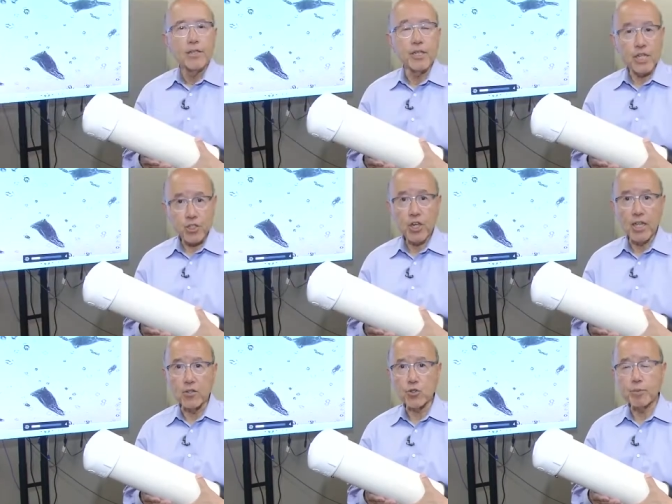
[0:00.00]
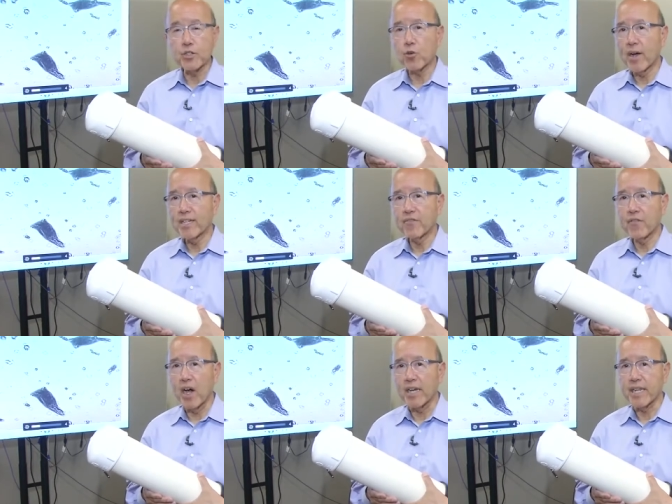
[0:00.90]
The next challenge will be trying
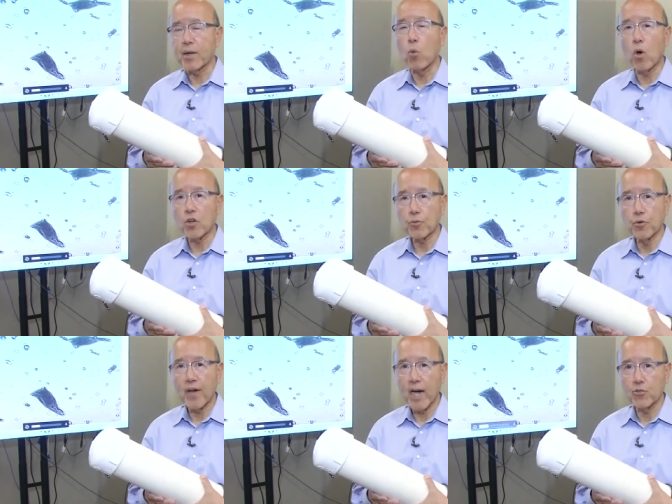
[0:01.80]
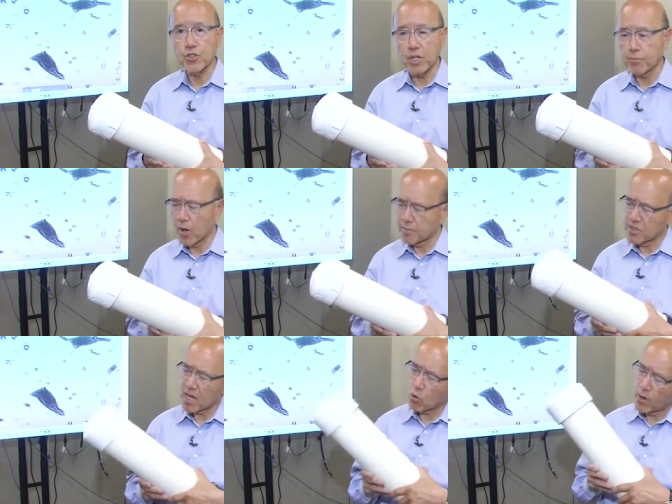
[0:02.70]
to find a waterproof housing,
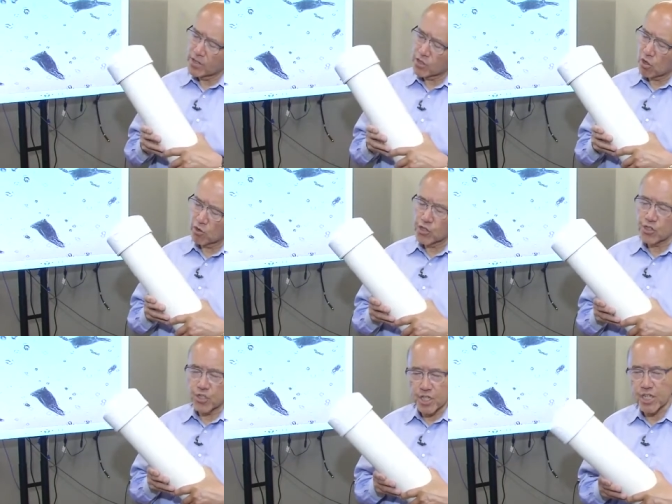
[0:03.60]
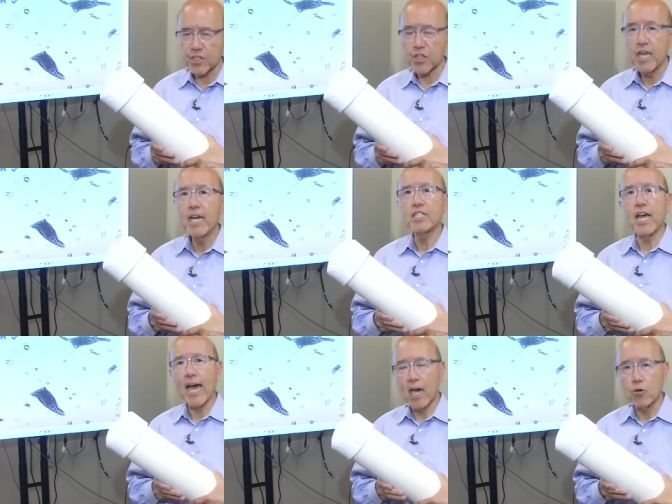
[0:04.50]
perhaps not quite as large as this,
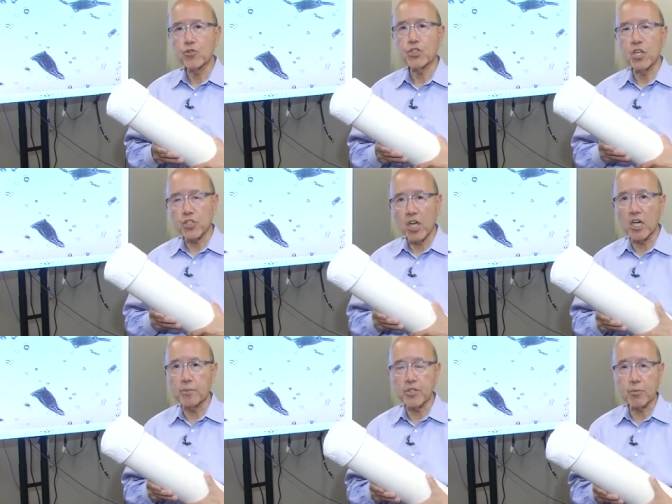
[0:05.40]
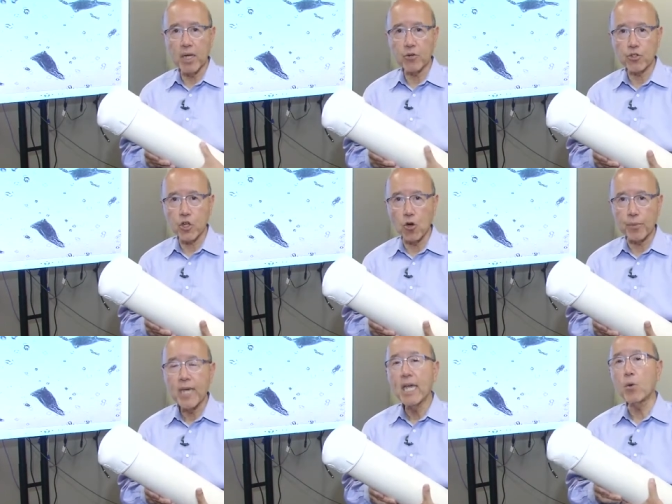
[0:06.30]
to house the autonomous
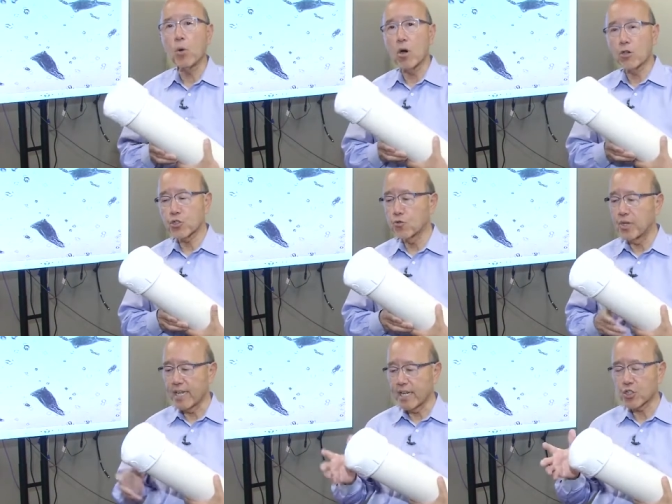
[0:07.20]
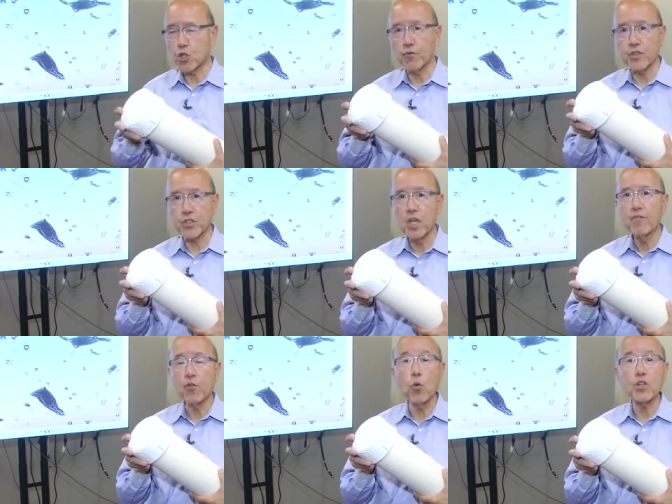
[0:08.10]
microscope. It will also need a
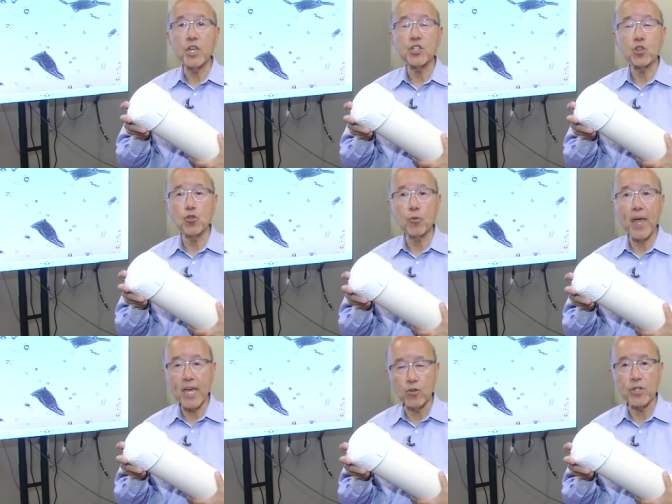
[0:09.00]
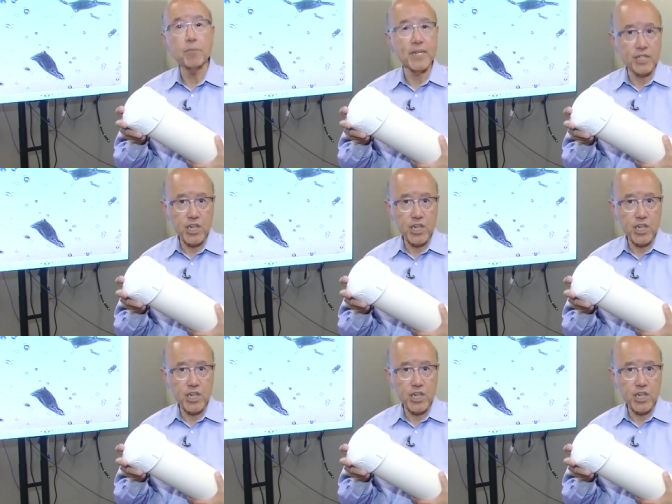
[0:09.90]
surface for which a solar panel can be